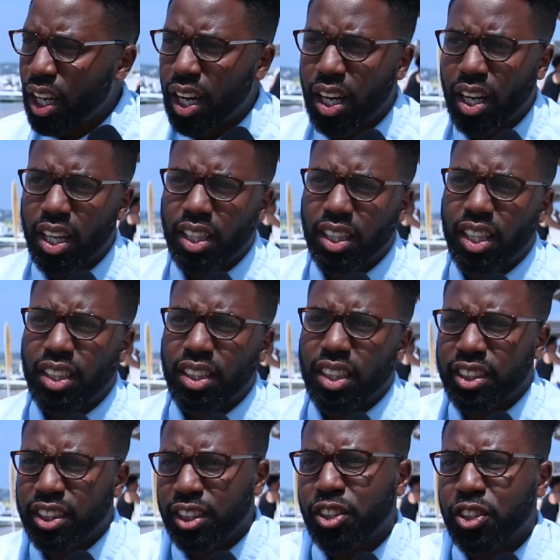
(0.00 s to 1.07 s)
a, a,
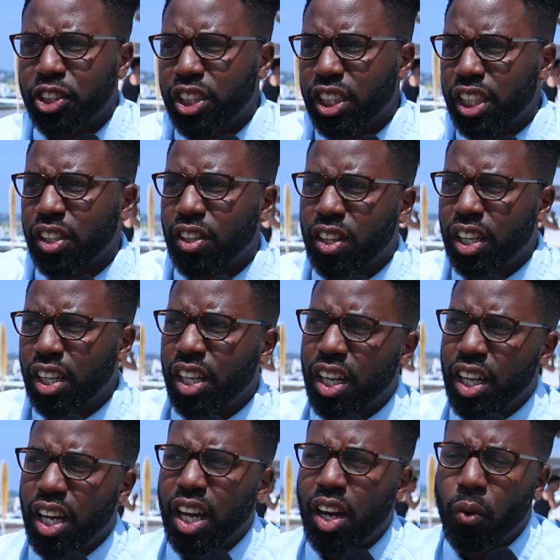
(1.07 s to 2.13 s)
a, solution or
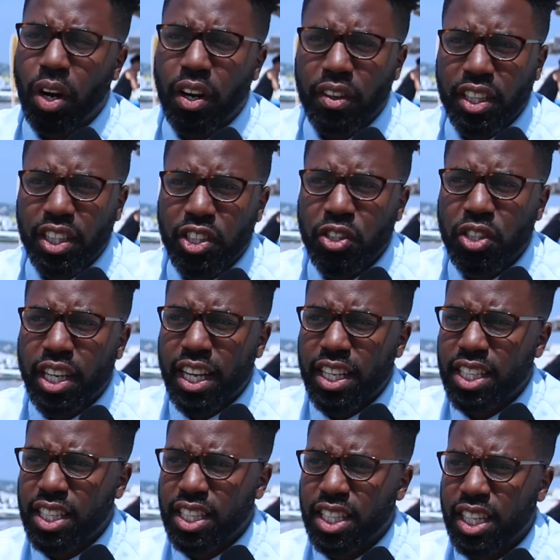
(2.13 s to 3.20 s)
one of these use
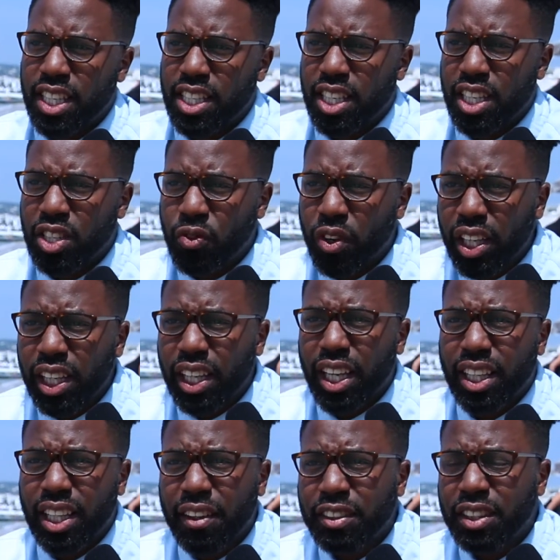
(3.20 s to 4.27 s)
cases. It's, it's really,
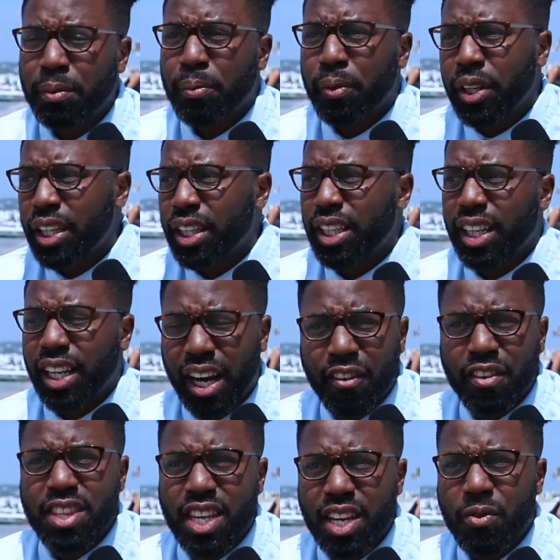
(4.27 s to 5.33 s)
it lives and breathes in
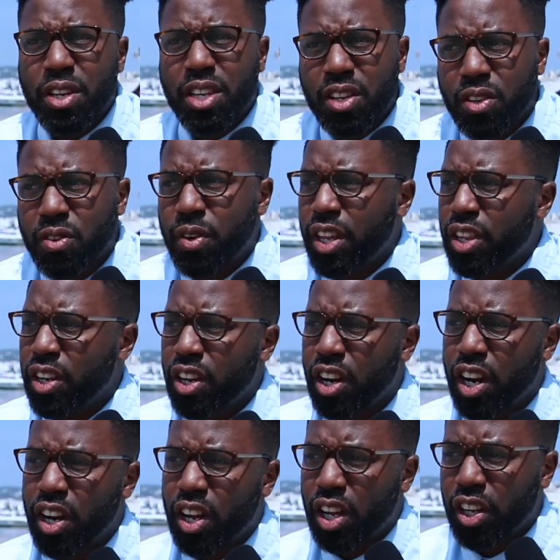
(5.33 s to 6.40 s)
everything we do, whether
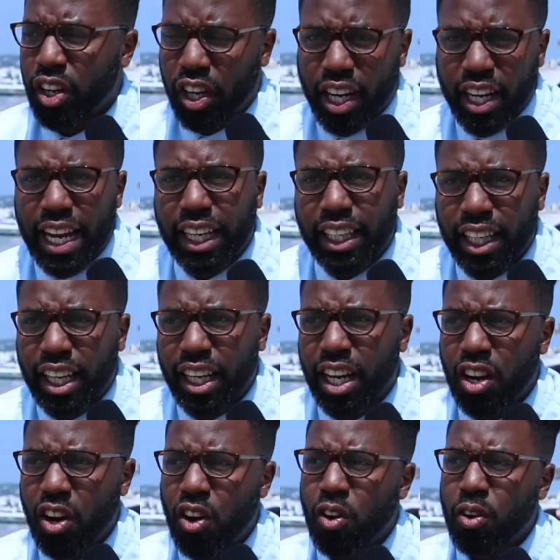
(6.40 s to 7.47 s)
you're, you're connecting it
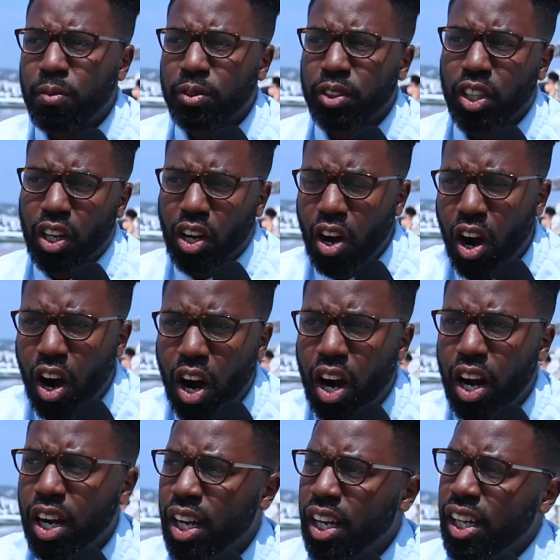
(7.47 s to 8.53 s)
at home, your
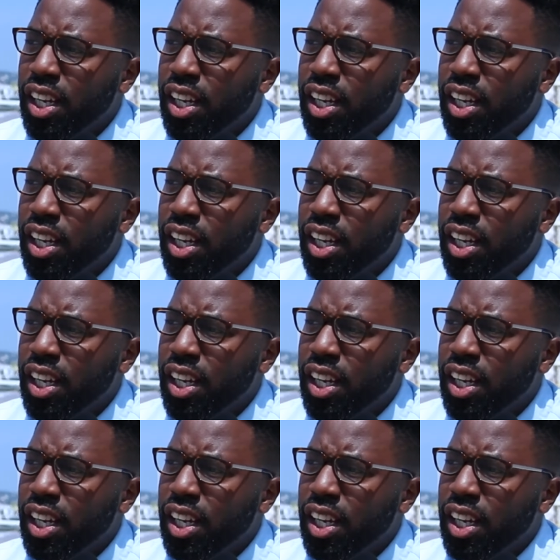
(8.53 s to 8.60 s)
car,